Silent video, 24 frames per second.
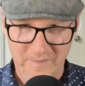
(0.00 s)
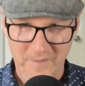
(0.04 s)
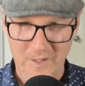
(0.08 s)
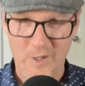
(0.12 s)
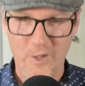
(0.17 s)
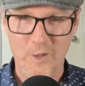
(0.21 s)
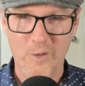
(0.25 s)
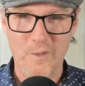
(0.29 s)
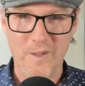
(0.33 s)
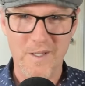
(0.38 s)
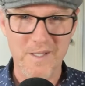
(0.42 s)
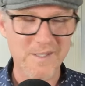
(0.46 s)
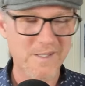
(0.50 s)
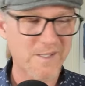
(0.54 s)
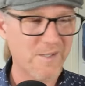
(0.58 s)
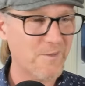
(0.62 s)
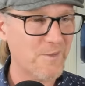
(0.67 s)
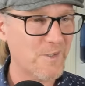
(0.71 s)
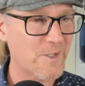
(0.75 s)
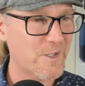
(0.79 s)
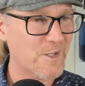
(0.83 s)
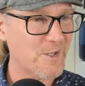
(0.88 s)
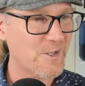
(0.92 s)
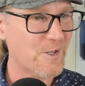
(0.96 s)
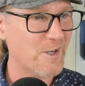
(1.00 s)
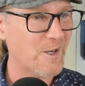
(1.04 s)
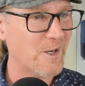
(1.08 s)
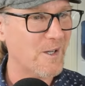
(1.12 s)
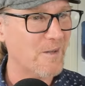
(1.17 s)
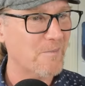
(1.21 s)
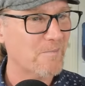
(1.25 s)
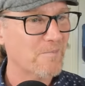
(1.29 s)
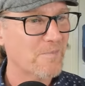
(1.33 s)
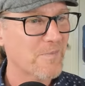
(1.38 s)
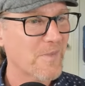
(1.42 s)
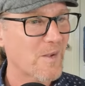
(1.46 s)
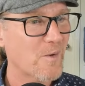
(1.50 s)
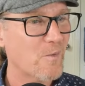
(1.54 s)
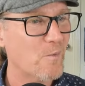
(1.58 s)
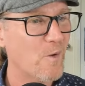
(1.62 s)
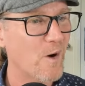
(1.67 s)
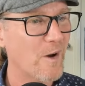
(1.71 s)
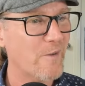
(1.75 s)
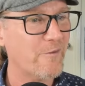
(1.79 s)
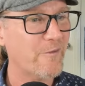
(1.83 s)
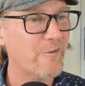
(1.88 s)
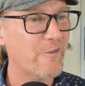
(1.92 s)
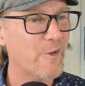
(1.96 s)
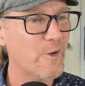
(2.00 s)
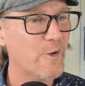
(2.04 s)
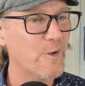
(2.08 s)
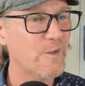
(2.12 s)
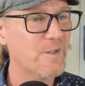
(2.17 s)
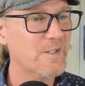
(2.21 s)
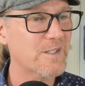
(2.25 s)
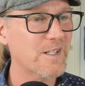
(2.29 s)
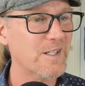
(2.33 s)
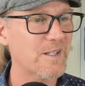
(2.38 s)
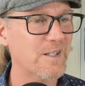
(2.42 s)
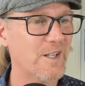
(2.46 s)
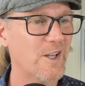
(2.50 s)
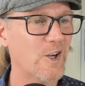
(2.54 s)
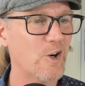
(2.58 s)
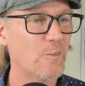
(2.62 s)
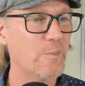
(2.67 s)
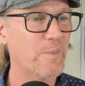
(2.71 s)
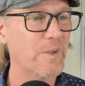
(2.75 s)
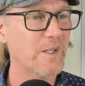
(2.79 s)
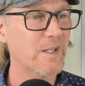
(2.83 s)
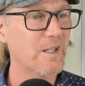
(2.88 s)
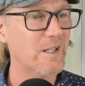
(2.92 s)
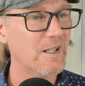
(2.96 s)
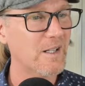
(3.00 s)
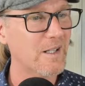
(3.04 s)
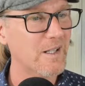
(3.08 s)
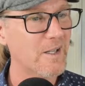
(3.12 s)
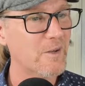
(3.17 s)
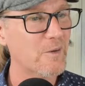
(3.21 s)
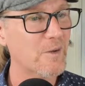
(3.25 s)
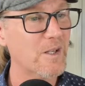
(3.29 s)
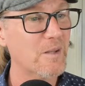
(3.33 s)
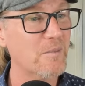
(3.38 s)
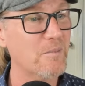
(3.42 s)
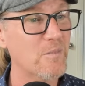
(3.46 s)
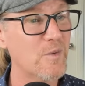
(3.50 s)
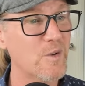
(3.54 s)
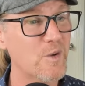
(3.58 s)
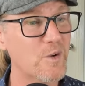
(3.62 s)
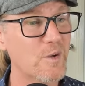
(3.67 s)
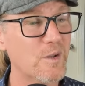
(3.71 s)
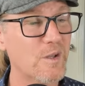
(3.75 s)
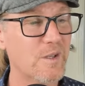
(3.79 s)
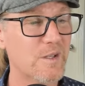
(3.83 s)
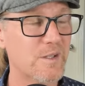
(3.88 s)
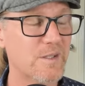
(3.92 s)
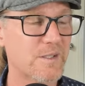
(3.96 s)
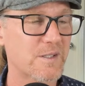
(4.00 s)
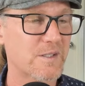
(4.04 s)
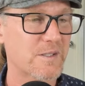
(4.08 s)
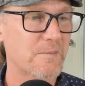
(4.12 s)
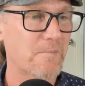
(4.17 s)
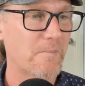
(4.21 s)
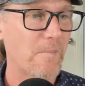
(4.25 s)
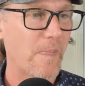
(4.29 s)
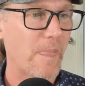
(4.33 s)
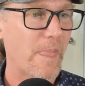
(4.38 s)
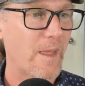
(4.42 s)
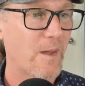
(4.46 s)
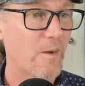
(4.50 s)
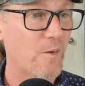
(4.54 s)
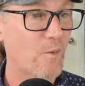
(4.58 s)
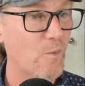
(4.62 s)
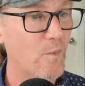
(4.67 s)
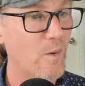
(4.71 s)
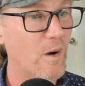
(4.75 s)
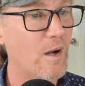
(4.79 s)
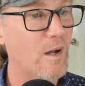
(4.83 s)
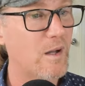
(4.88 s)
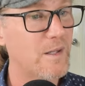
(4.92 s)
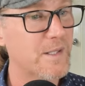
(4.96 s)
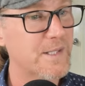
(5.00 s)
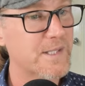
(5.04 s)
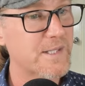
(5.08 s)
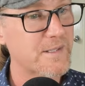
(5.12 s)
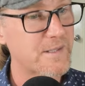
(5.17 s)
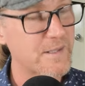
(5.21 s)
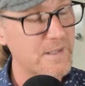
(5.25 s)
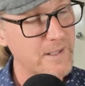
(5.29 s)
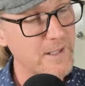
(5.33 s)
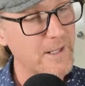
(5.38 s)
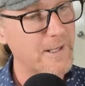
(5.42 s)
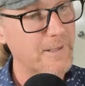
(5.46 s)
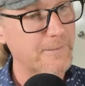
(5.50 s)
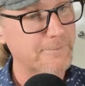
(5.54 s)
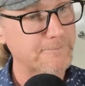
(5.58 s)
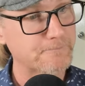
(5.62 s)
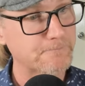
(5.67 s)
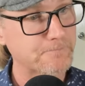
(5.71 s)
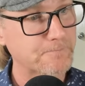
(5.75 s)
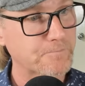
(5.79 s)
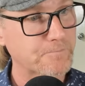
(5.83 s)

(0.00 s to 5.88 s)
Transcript: I always give it a shot. What foods can help in clearing mucus while singing?